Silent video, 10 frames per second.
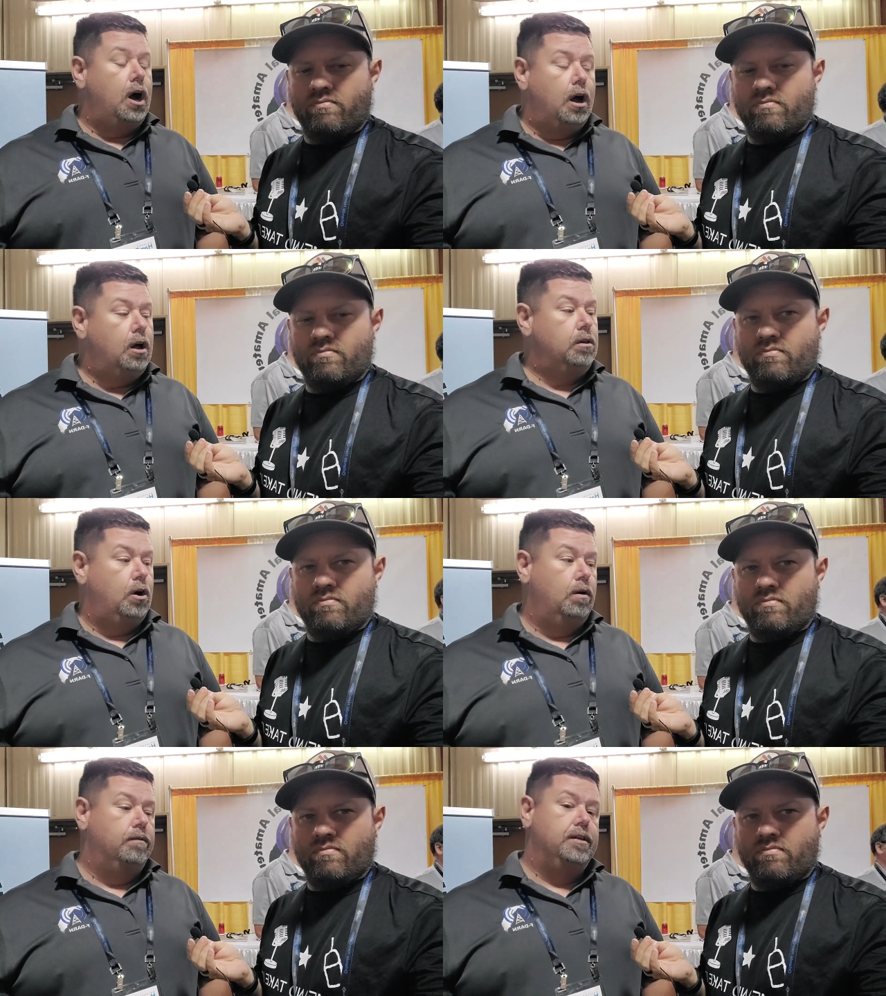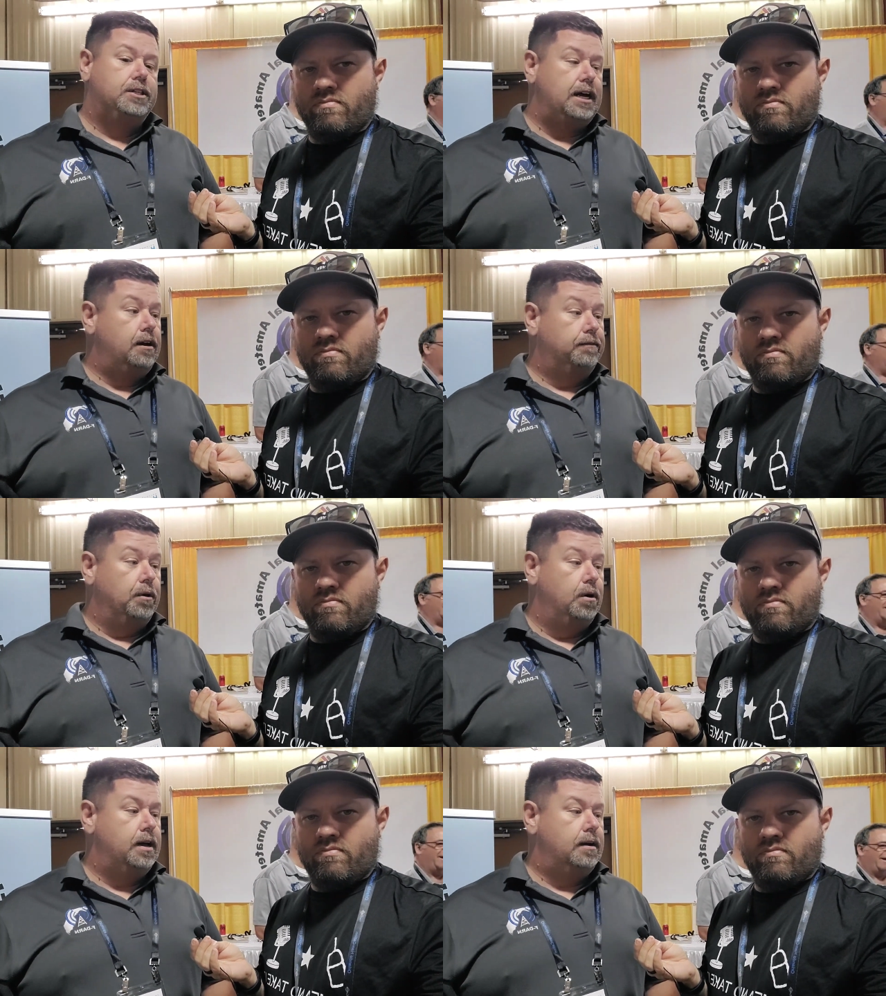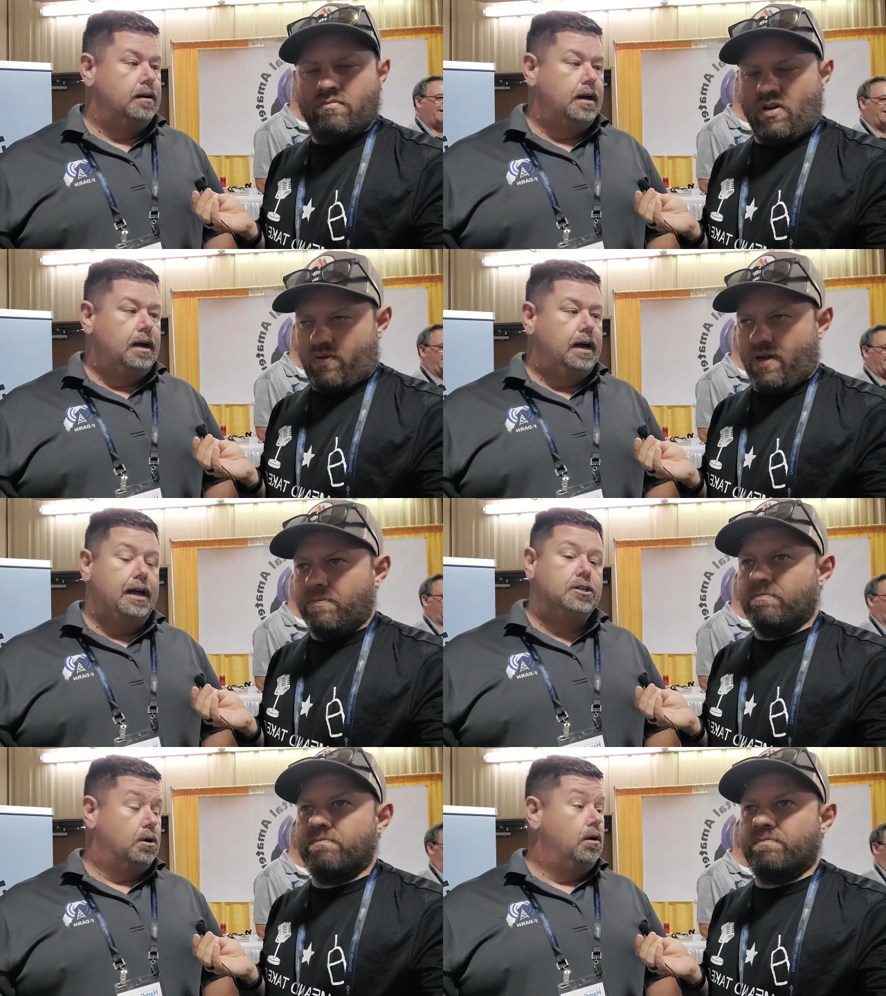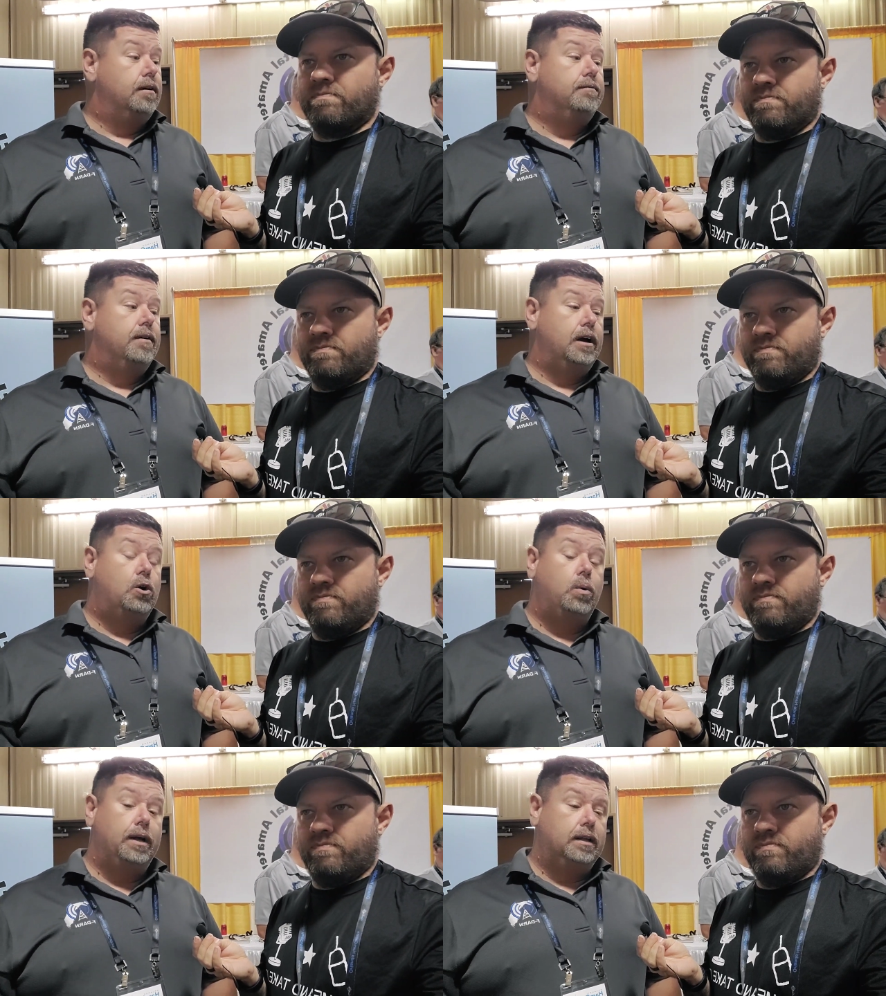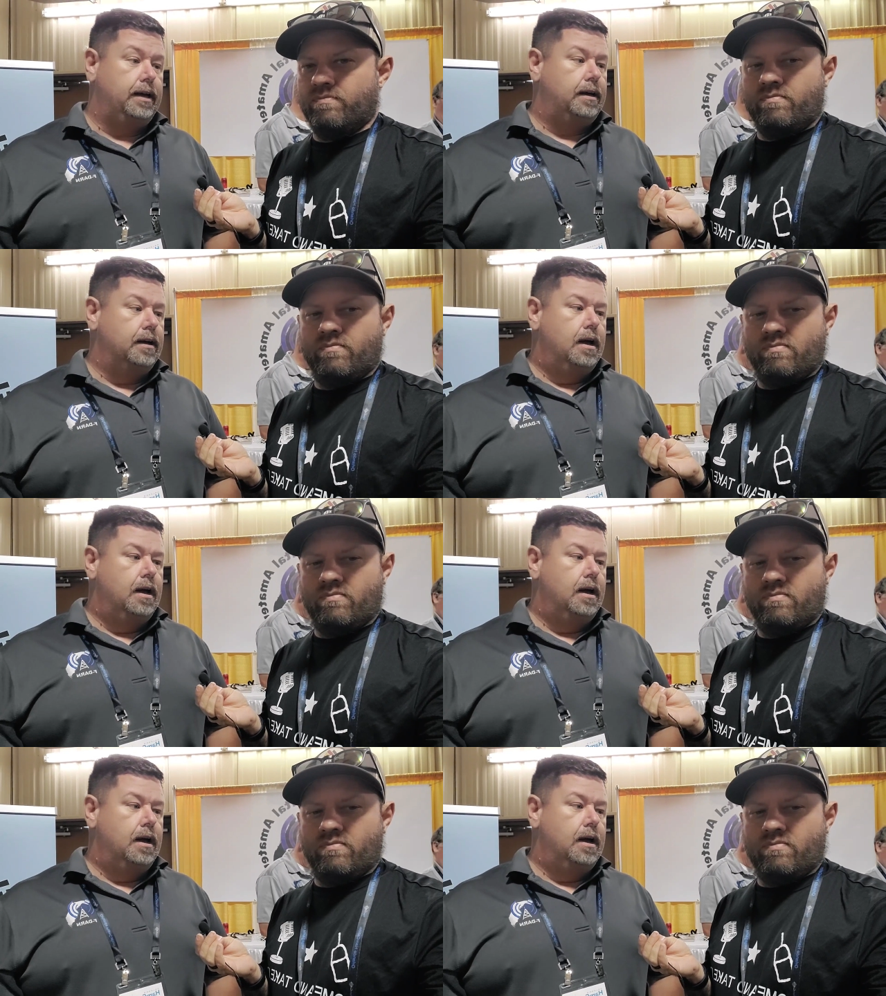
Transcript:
Speaker 1: all over the state of Florida, okay. and it's growing very quickly.